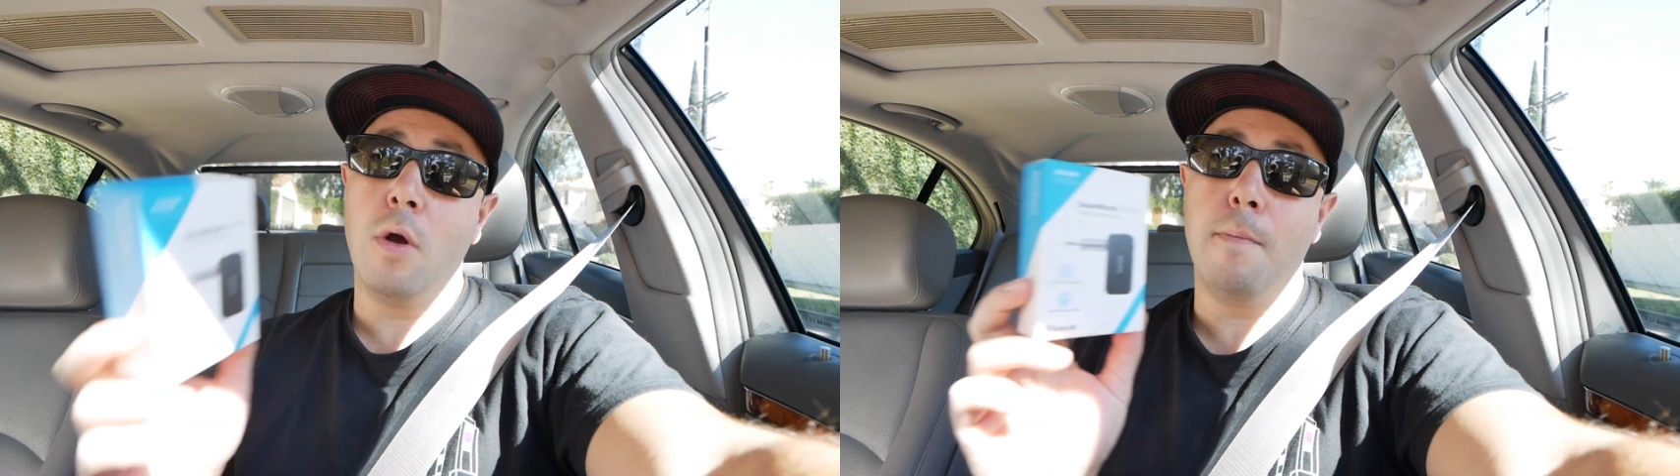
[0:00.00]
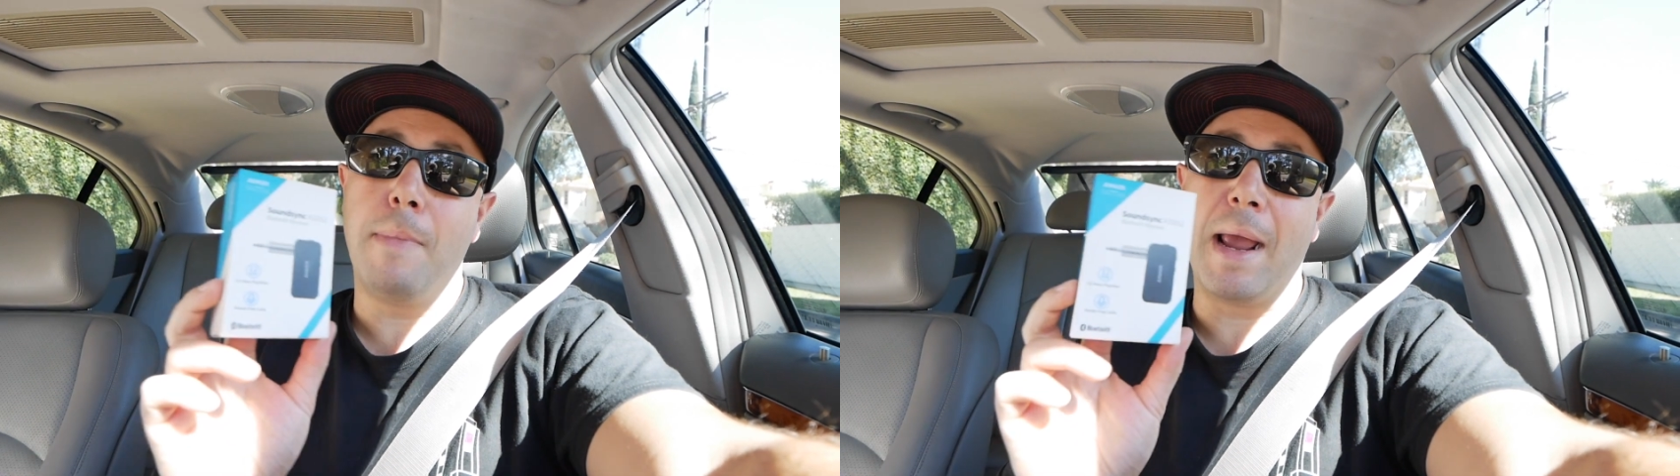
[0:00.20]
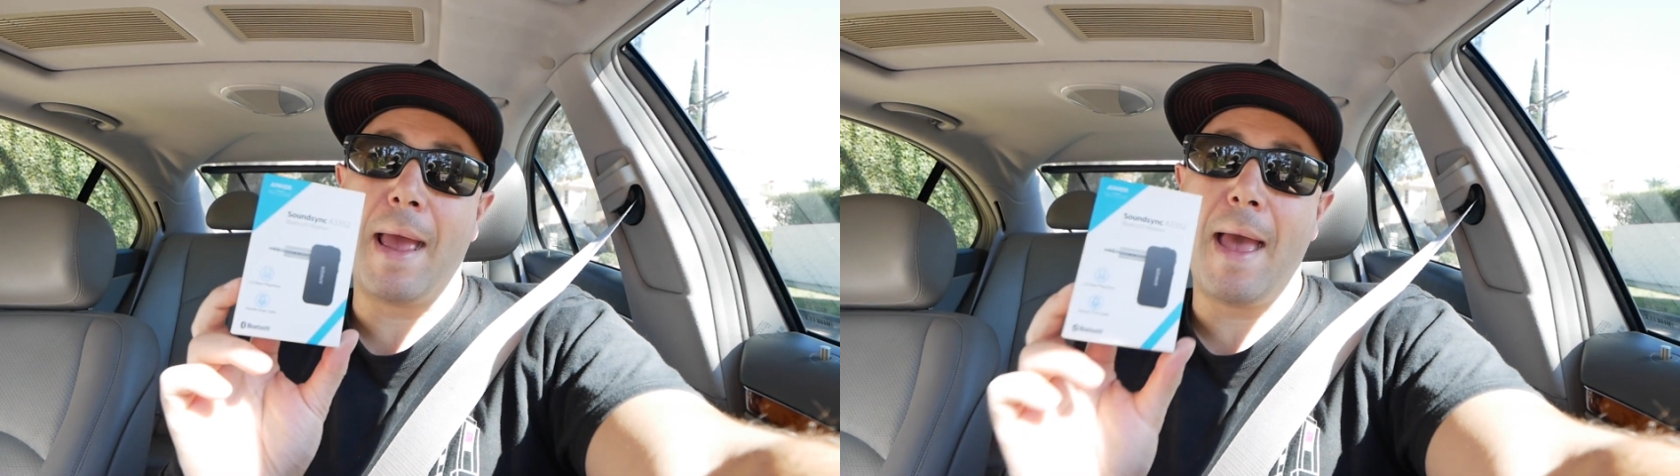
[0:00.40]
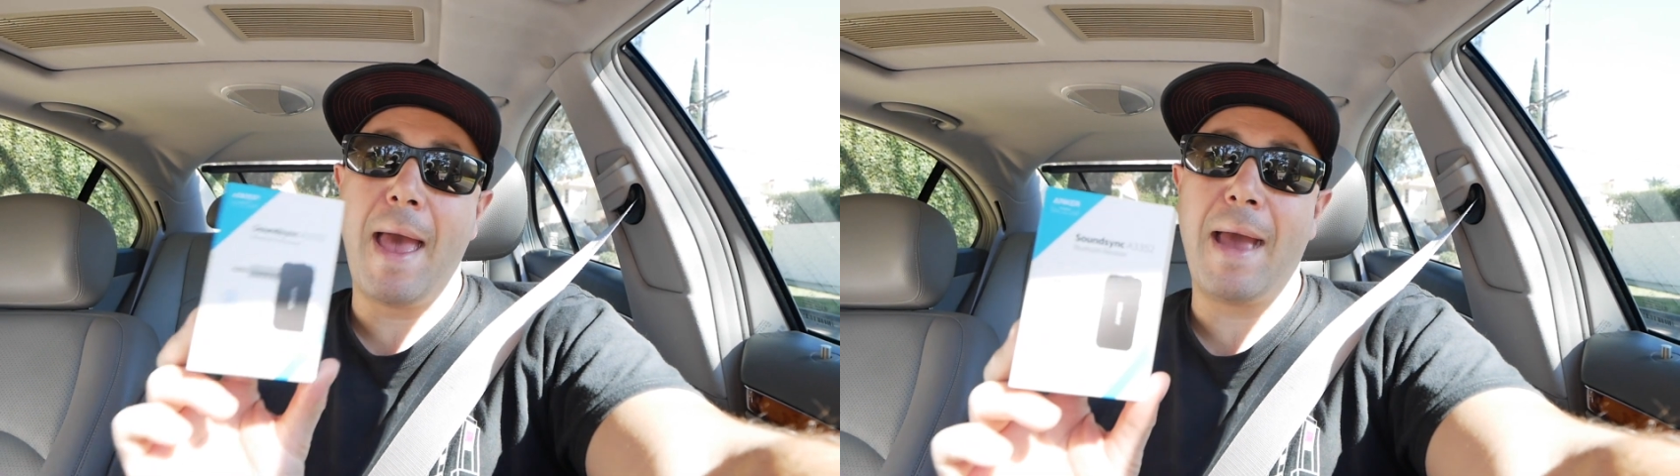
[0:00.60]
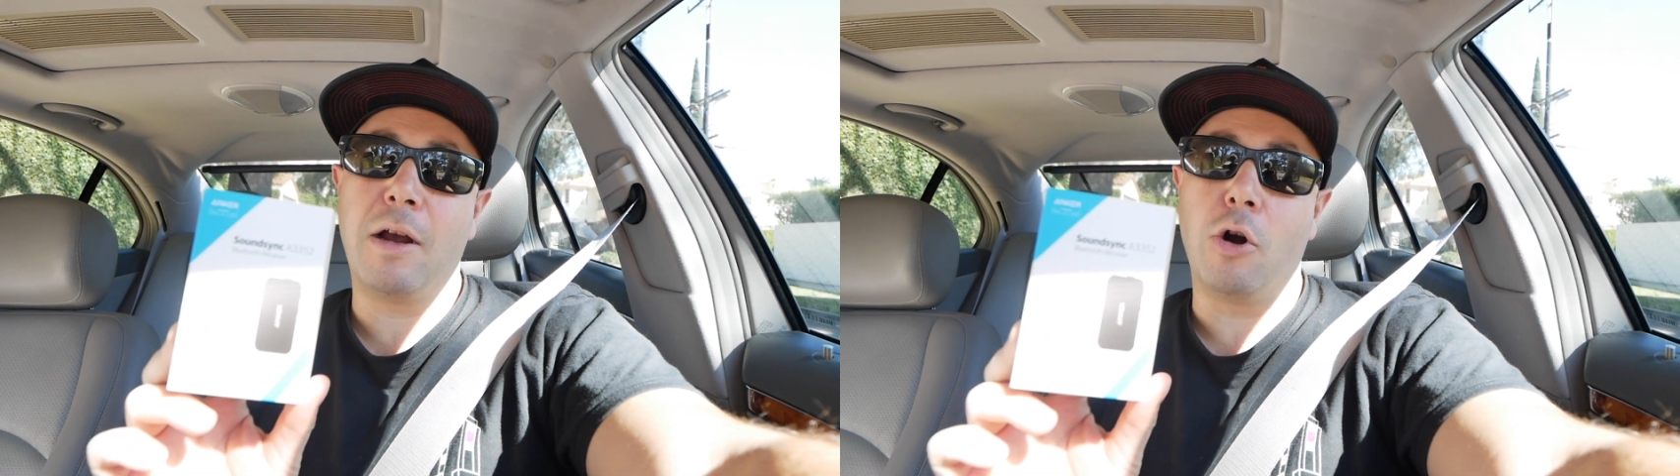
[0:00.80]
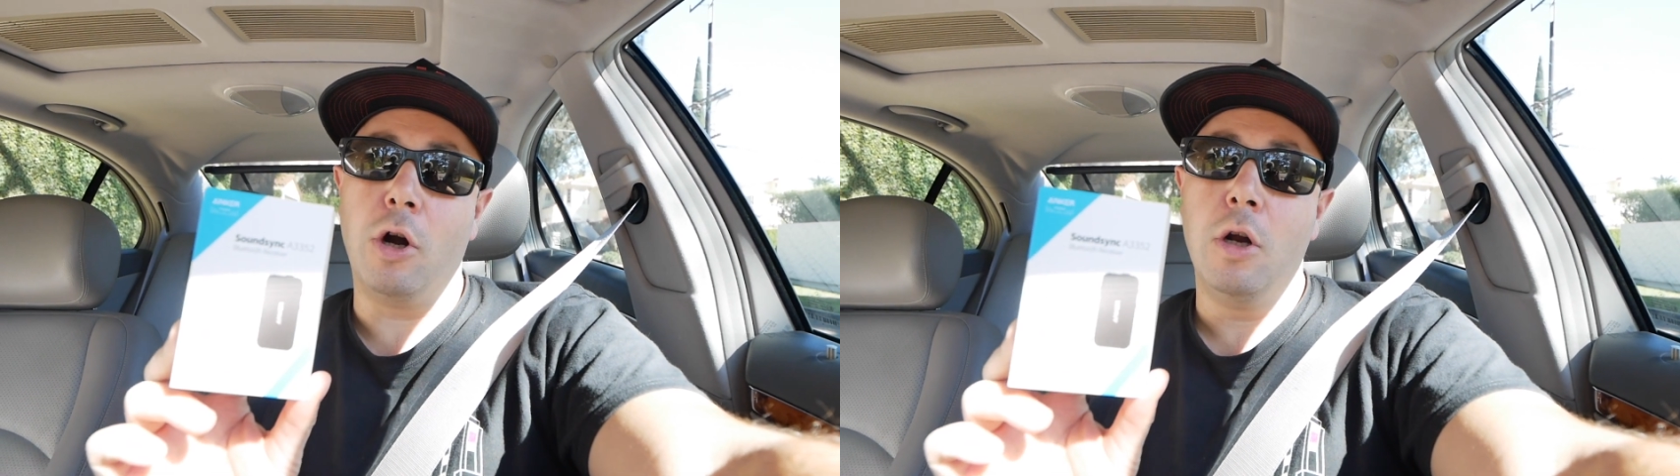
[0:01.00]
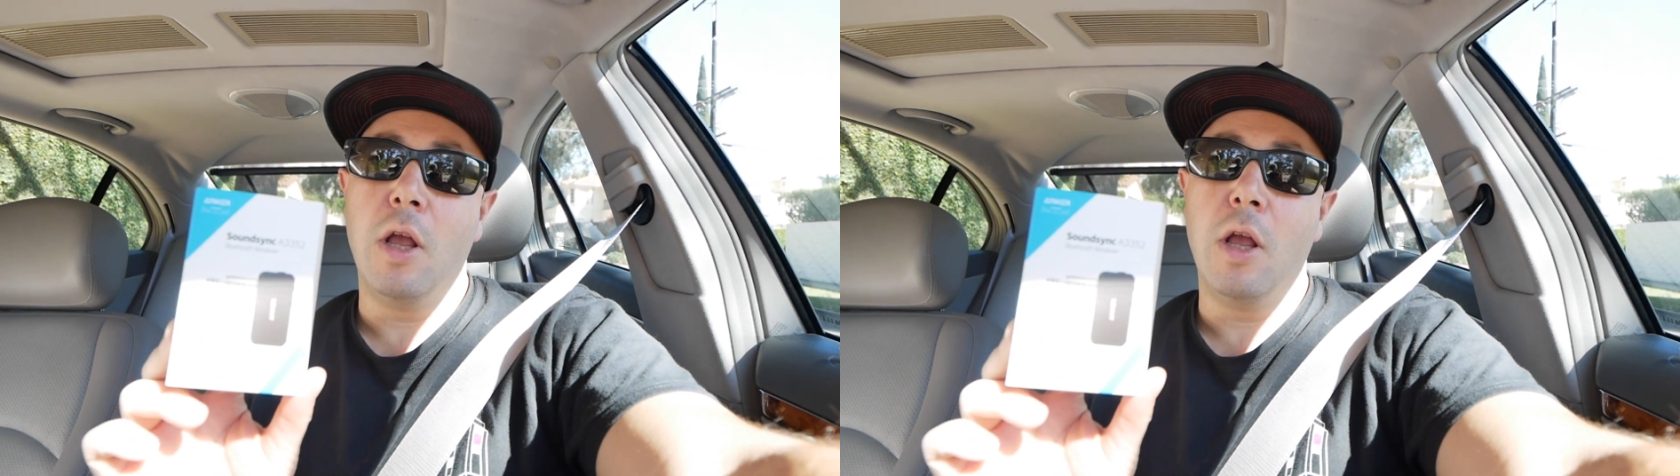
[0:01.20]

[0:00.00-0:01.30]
by Anker.